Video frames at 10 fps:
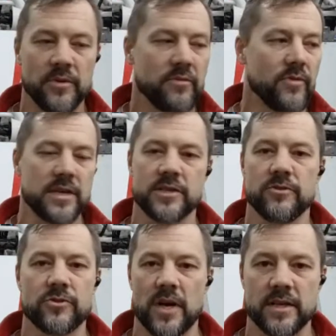We've
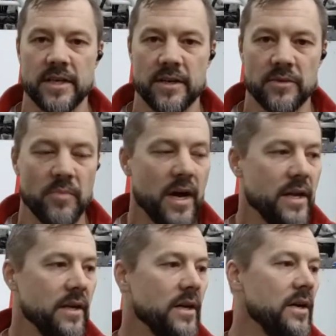rescued trucks out of the
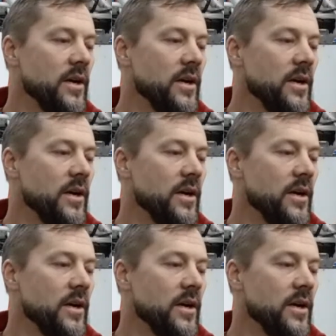mud.